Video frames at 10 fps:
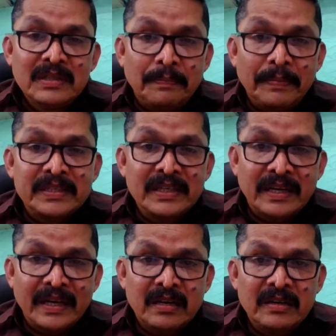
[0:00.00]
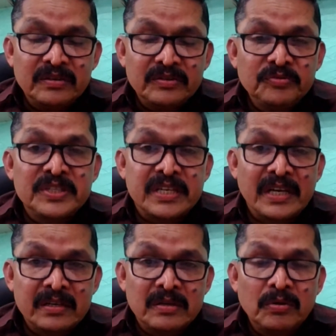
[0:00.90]
the patient can
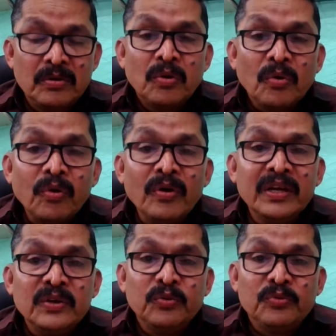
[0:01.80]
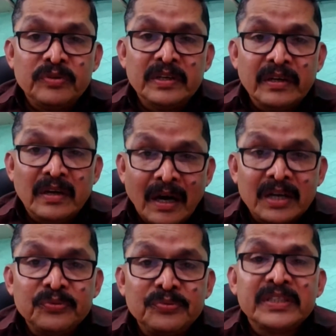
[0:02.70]
withstand only if we
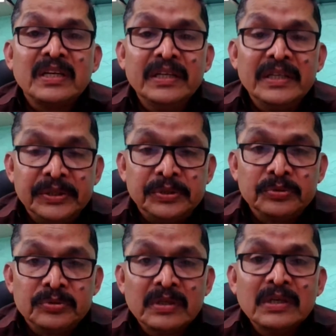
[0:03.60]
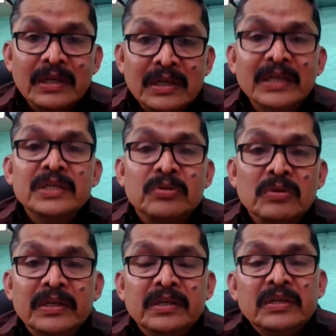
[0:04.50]
artificially induce
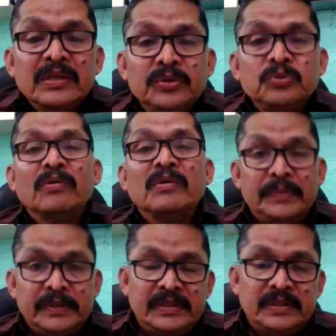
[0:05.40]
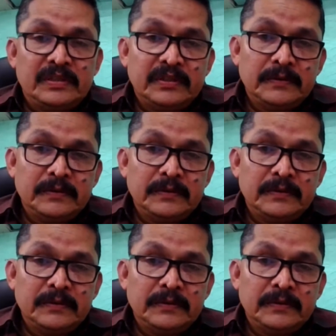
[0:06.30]
insulin to our patient.